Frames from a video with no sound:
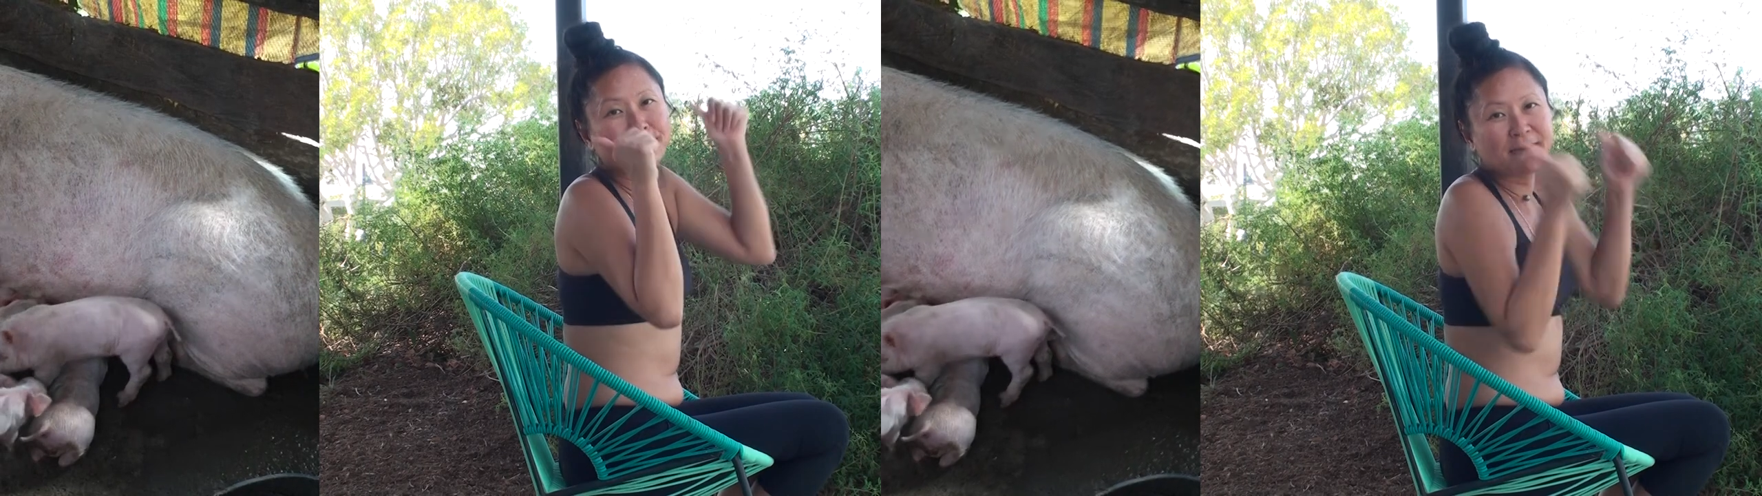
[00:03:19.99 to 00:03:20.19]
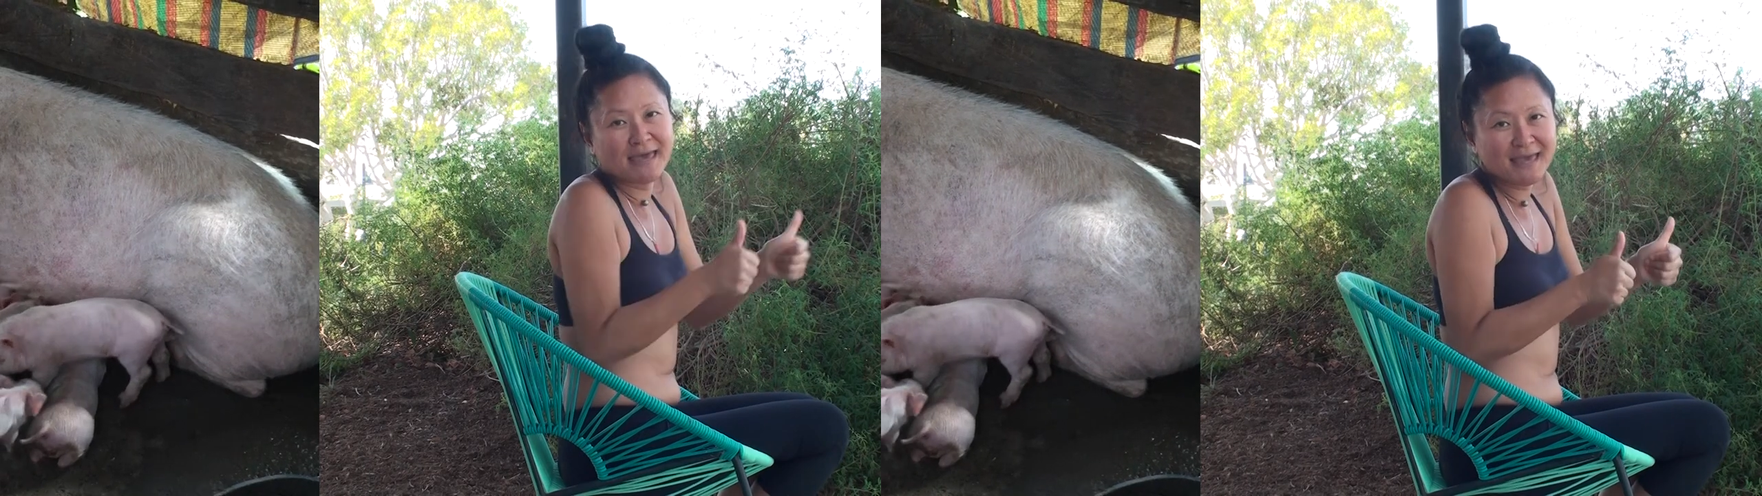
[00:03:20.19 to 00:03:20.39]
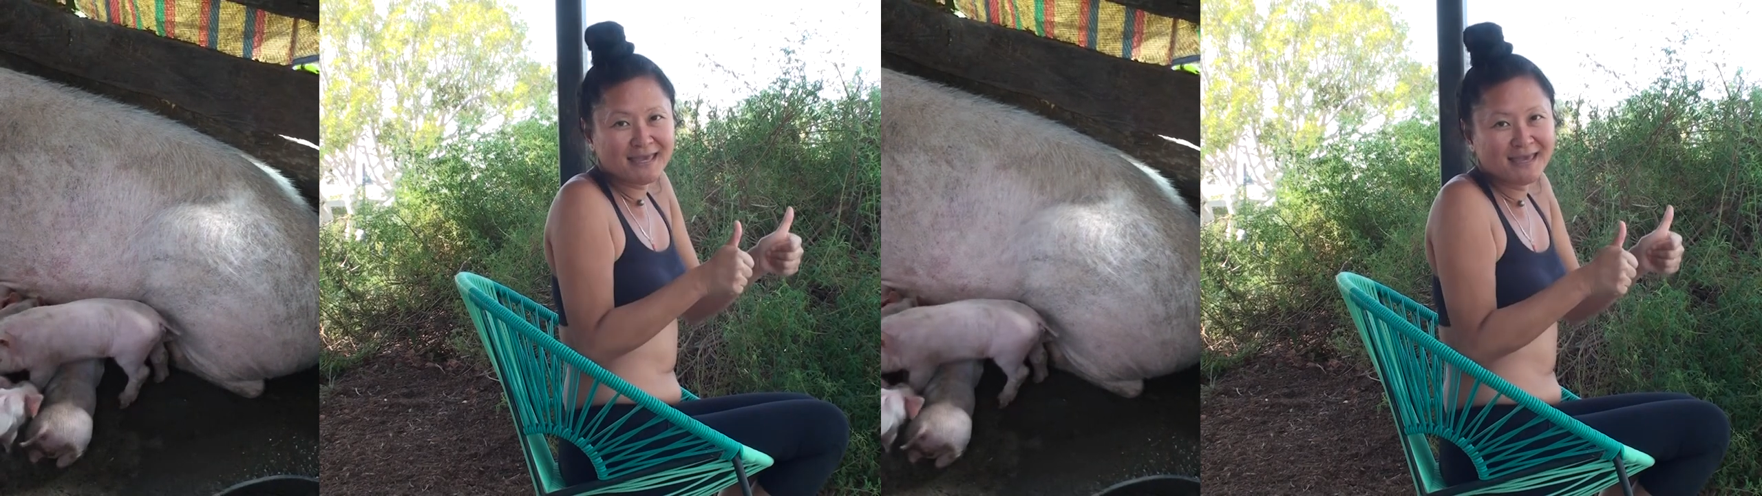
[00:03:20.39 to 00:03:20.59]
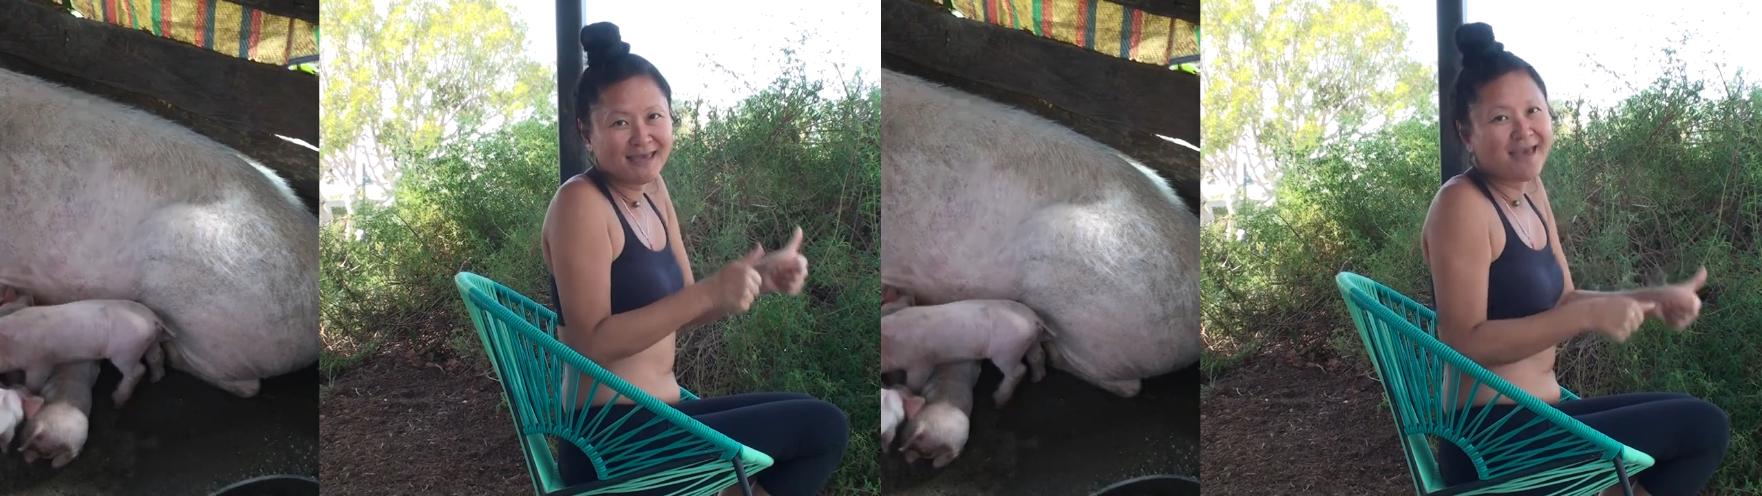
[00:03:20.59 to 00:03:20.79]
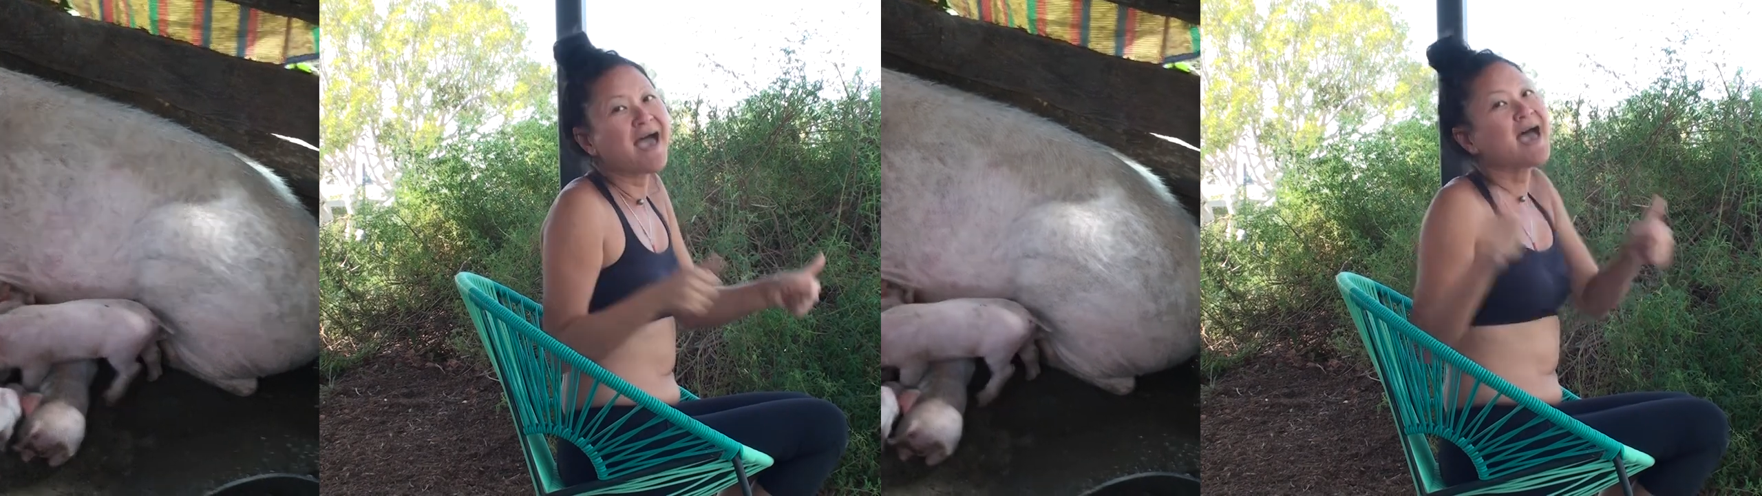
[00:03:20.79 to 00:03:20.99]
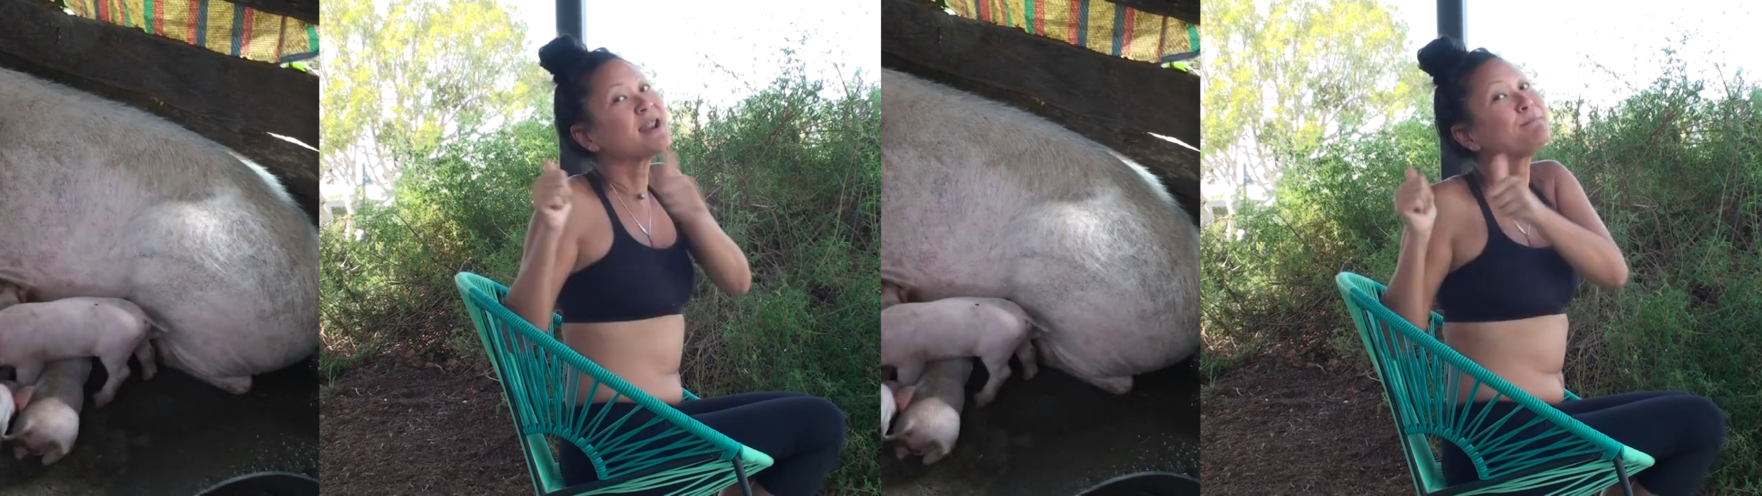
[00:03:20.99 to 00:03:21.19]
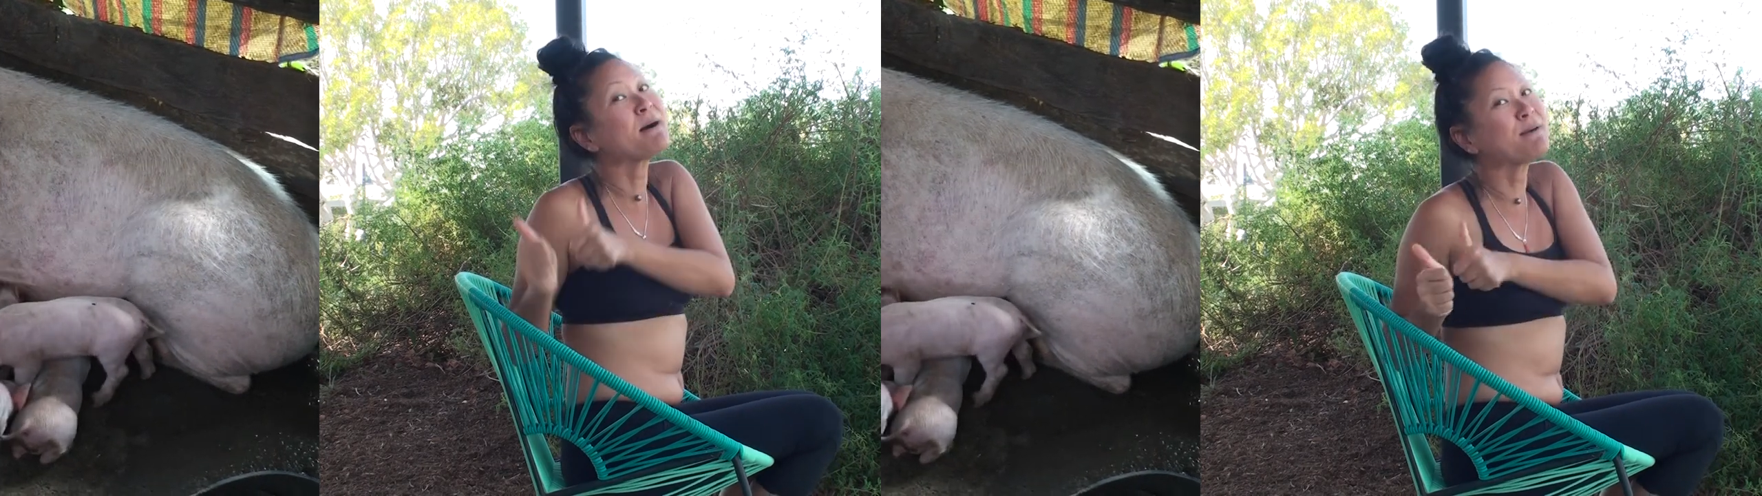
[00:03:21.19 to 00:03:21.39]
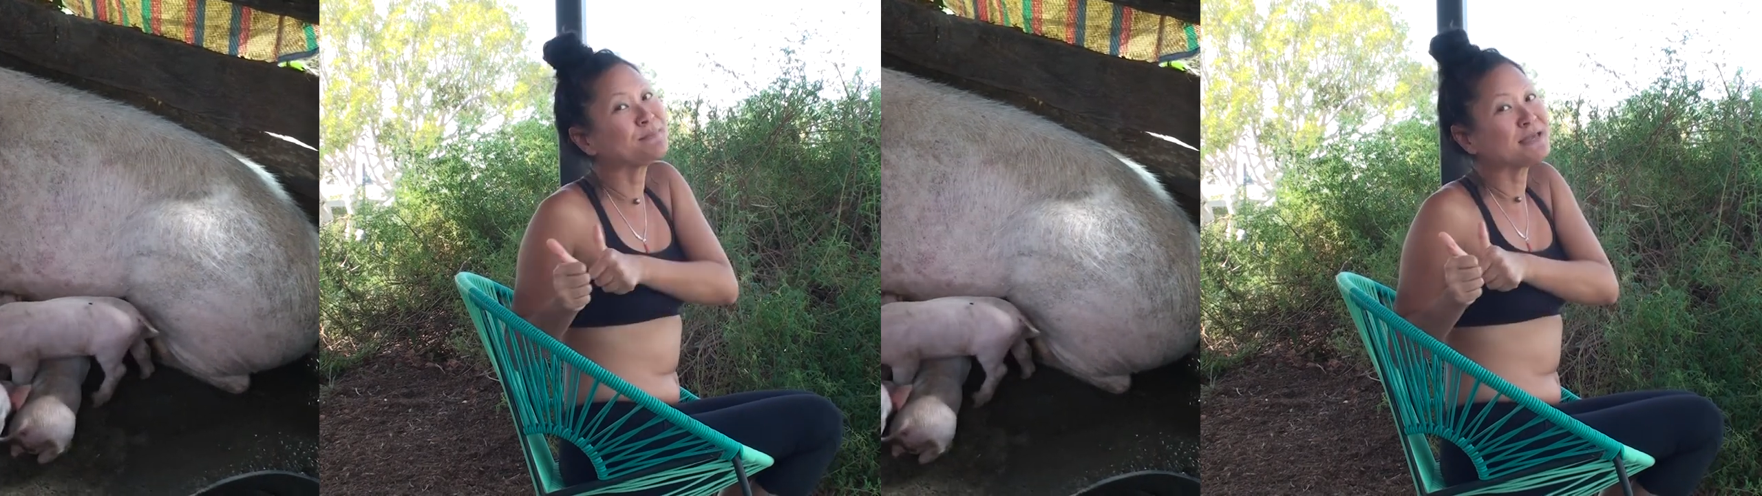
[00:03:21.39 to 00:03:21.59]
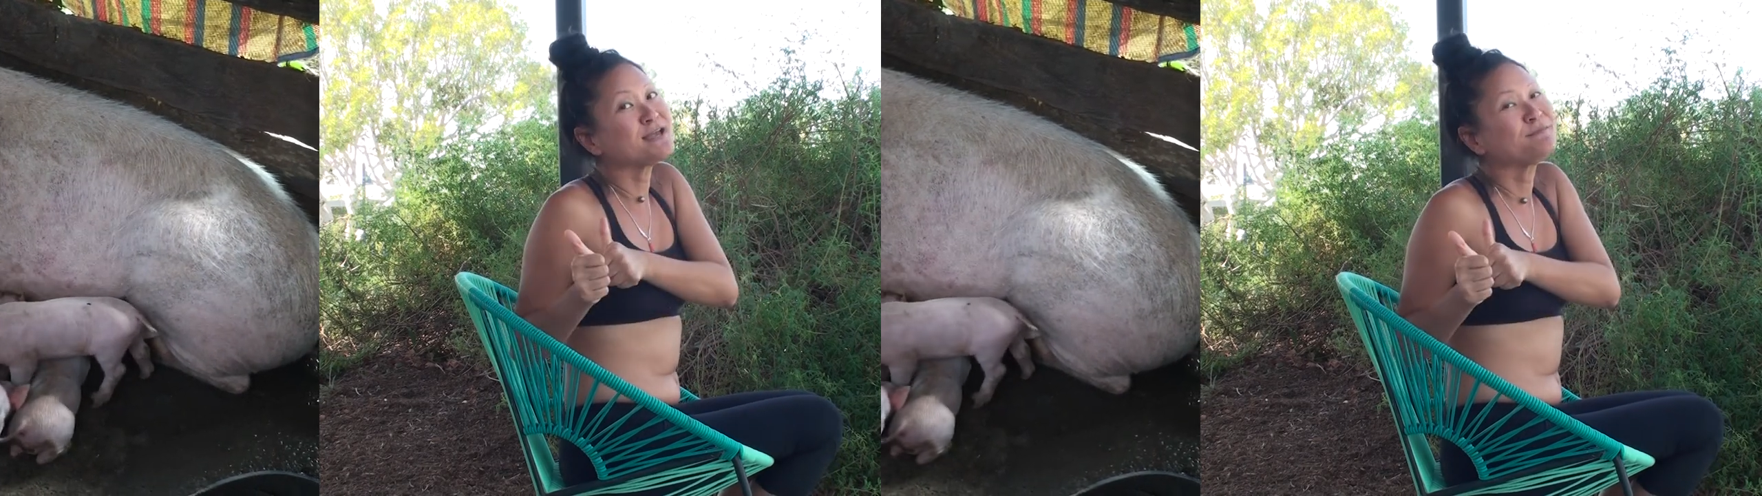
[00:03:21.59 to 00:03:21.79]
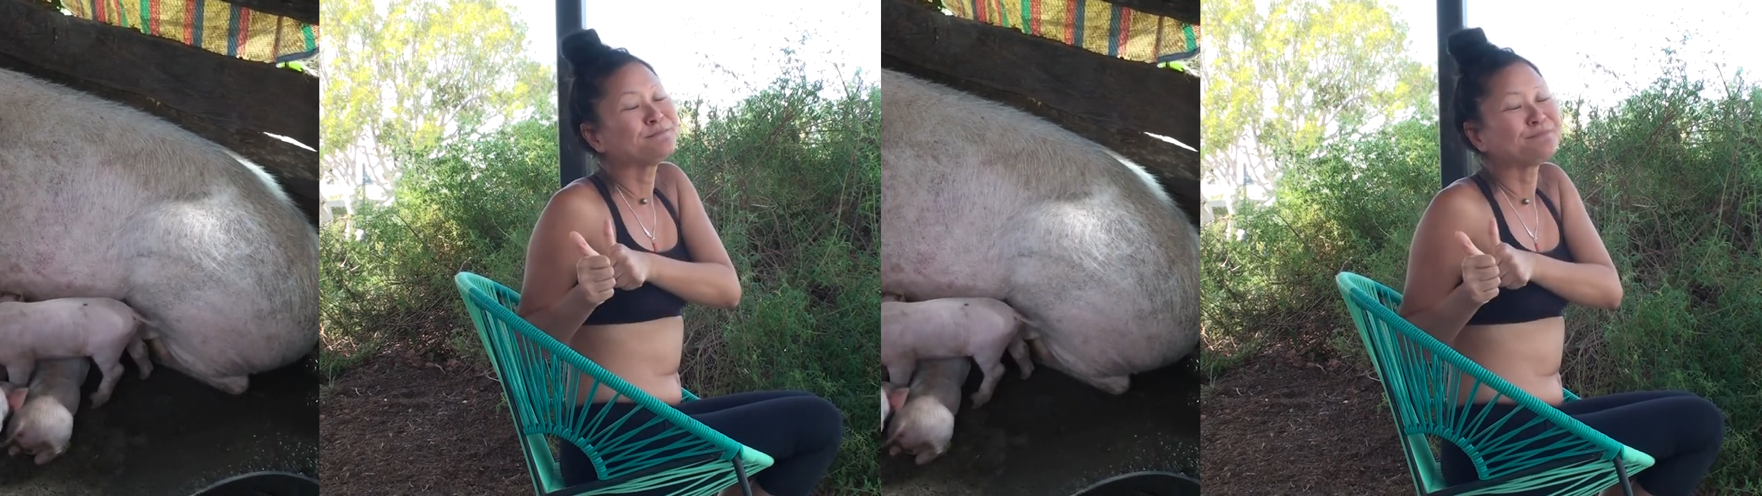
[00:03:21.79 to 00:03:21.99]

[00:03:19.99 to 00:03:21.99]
Pig and a puppy.